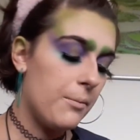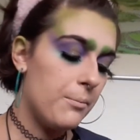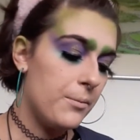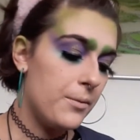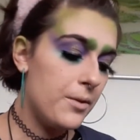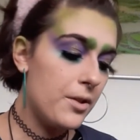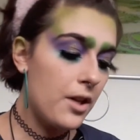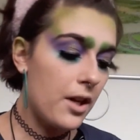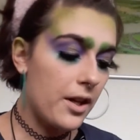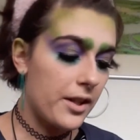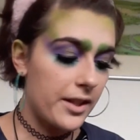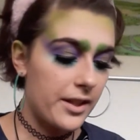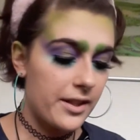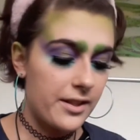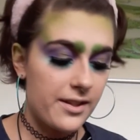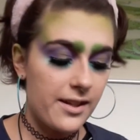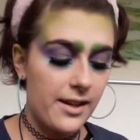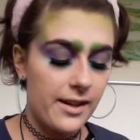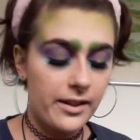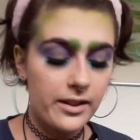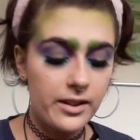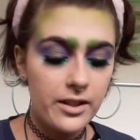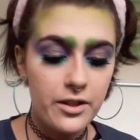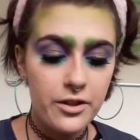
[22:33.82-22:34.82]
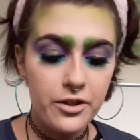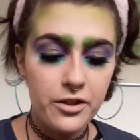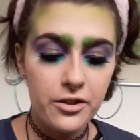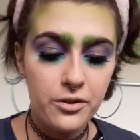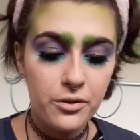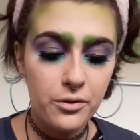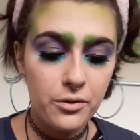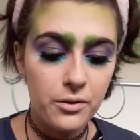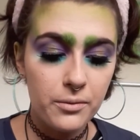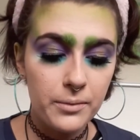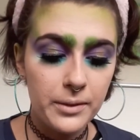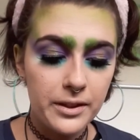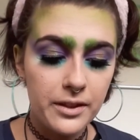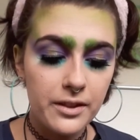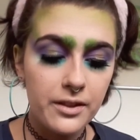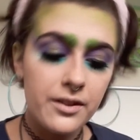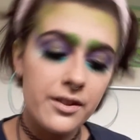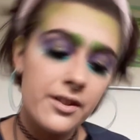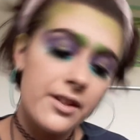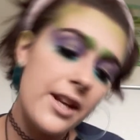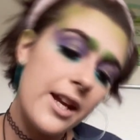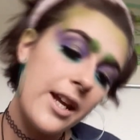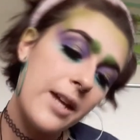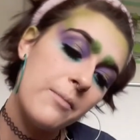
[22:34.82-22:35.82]
not exactly sure what the
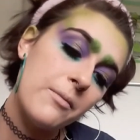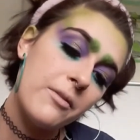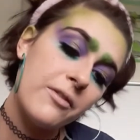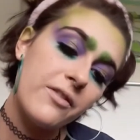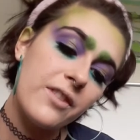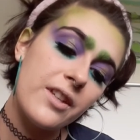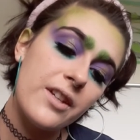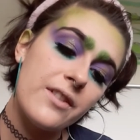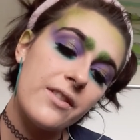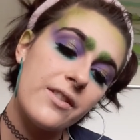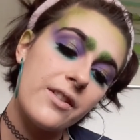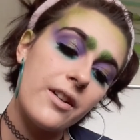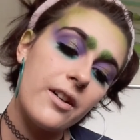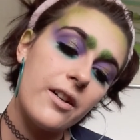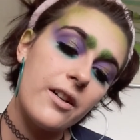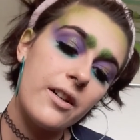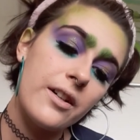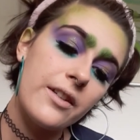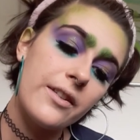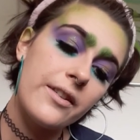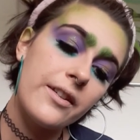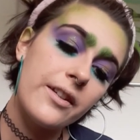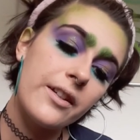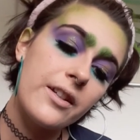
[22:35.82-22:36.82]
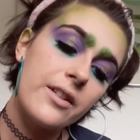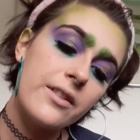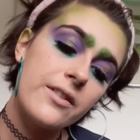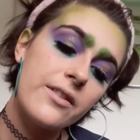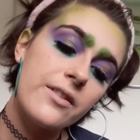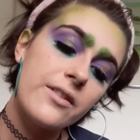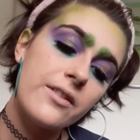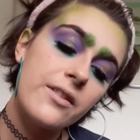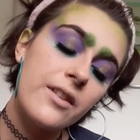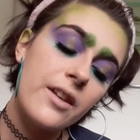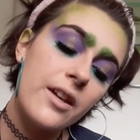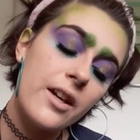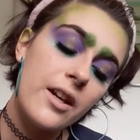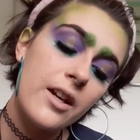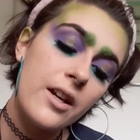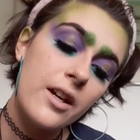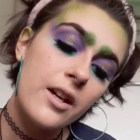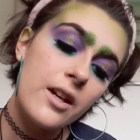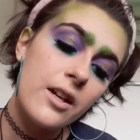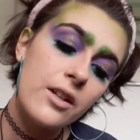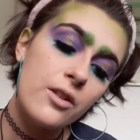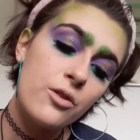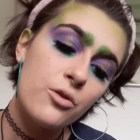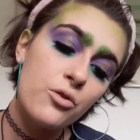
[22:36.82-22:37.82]
name of these are. I think it's
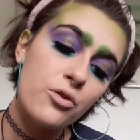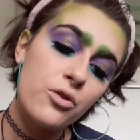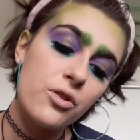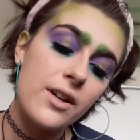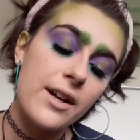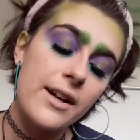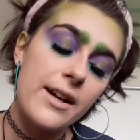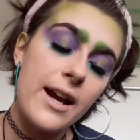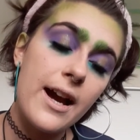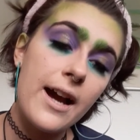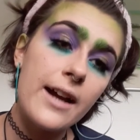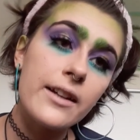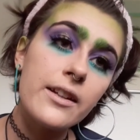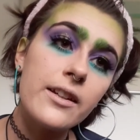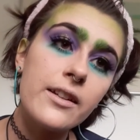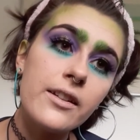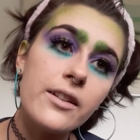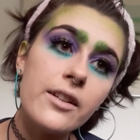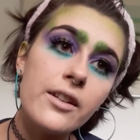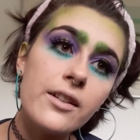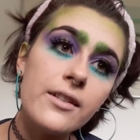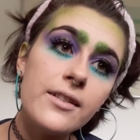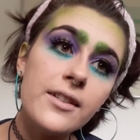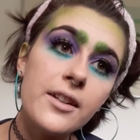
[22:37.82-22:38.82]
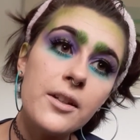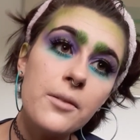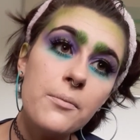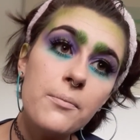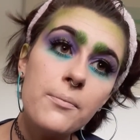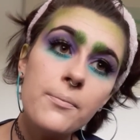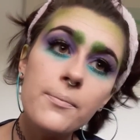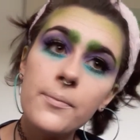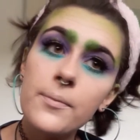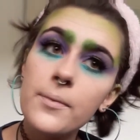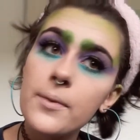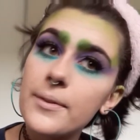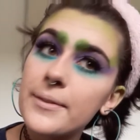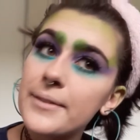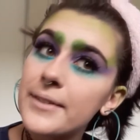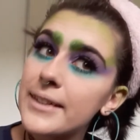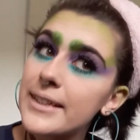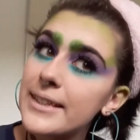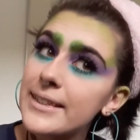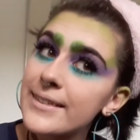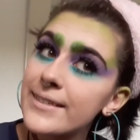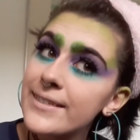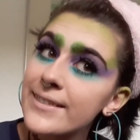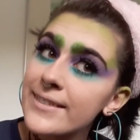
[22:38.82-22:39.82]
Triangulum.
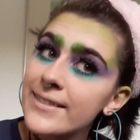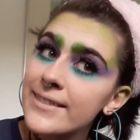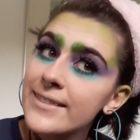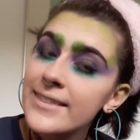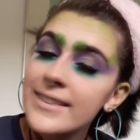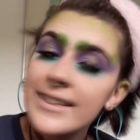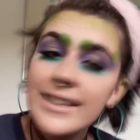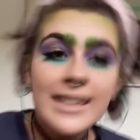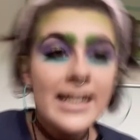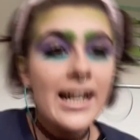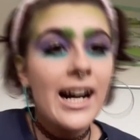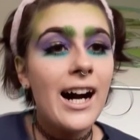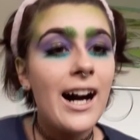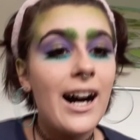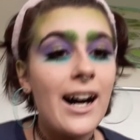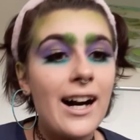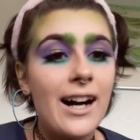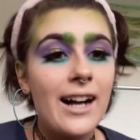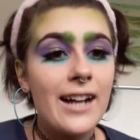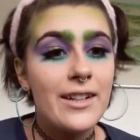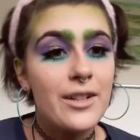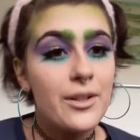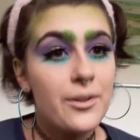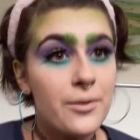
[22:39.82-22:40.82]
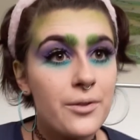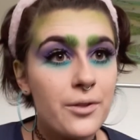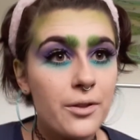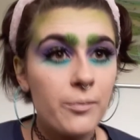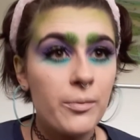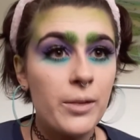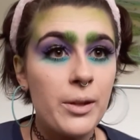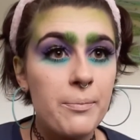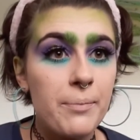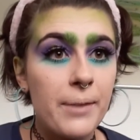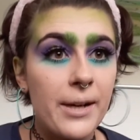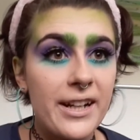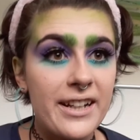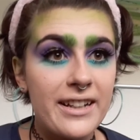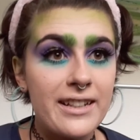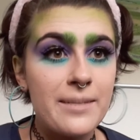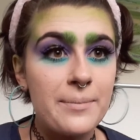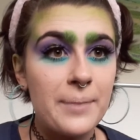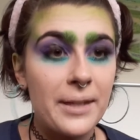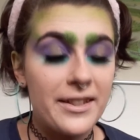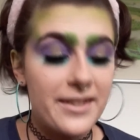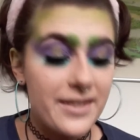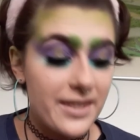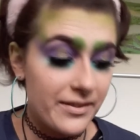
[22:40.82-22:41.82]
I don't normally buy
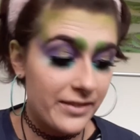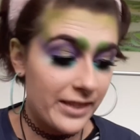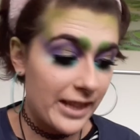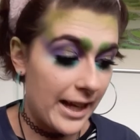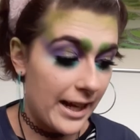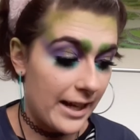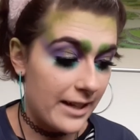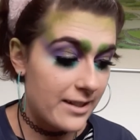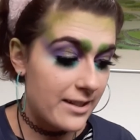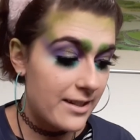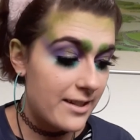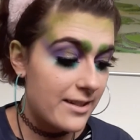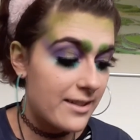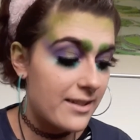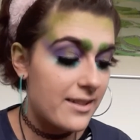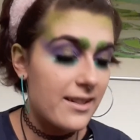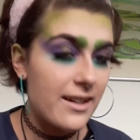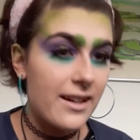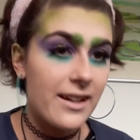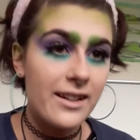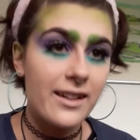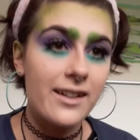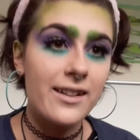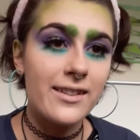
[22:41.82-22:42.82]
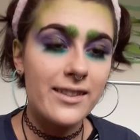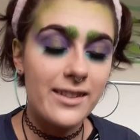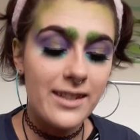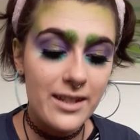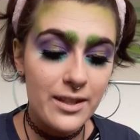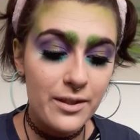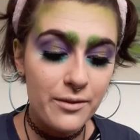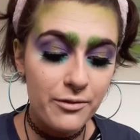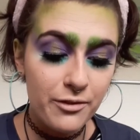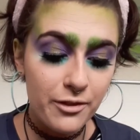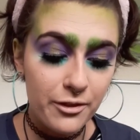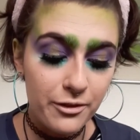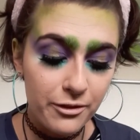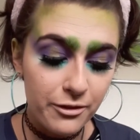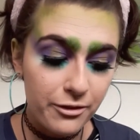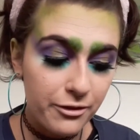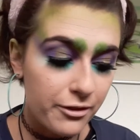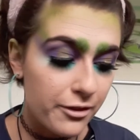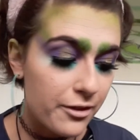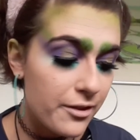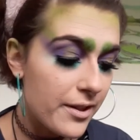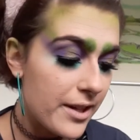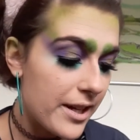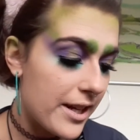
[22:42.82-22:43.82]
expensive lashes. I got these for
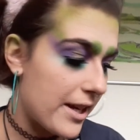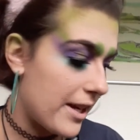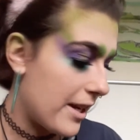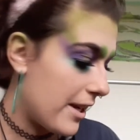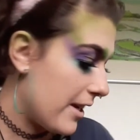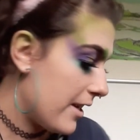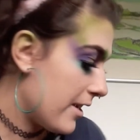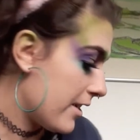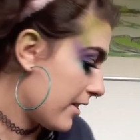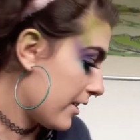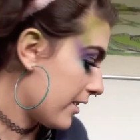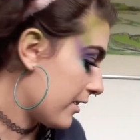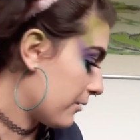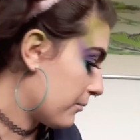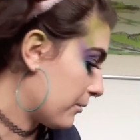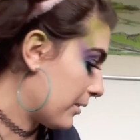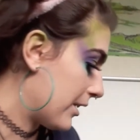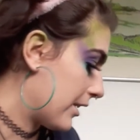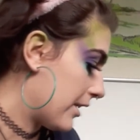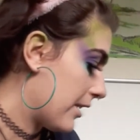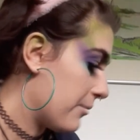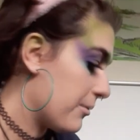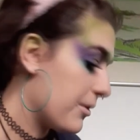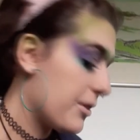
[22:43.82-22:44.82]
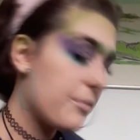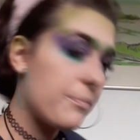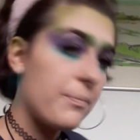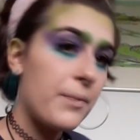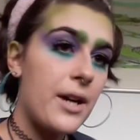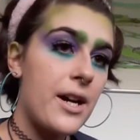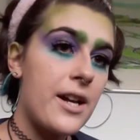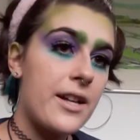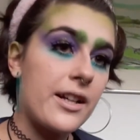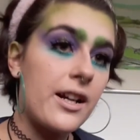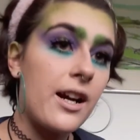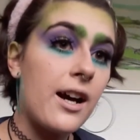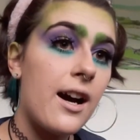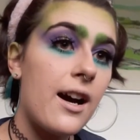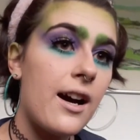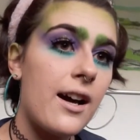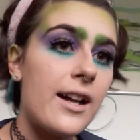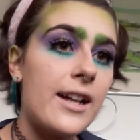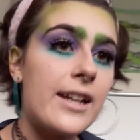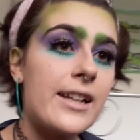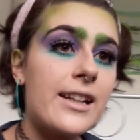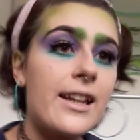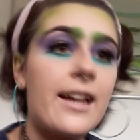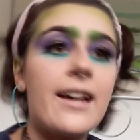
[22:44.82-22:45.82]
free when I was buying a
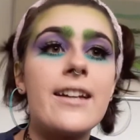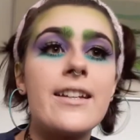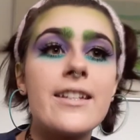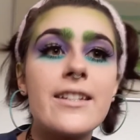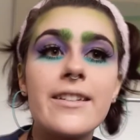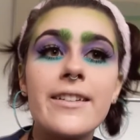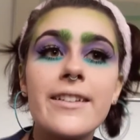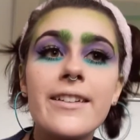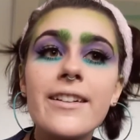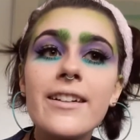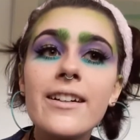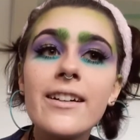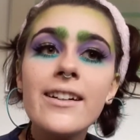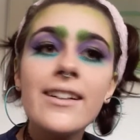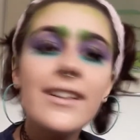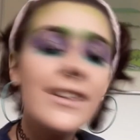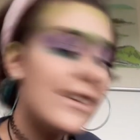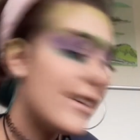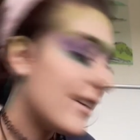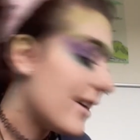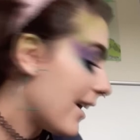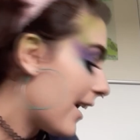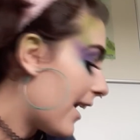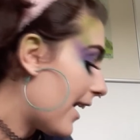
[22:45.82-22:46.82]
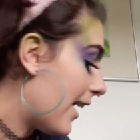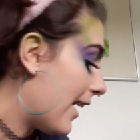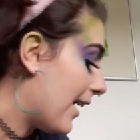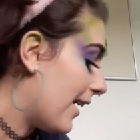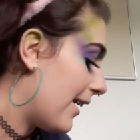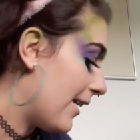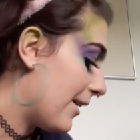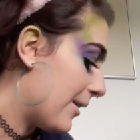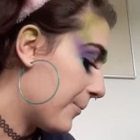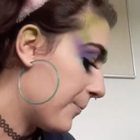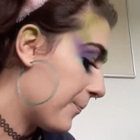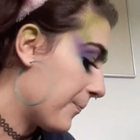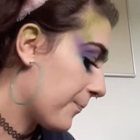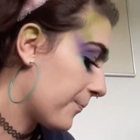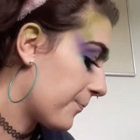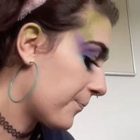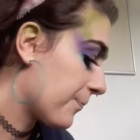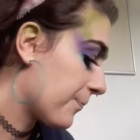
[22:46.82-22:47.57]
highlighter, and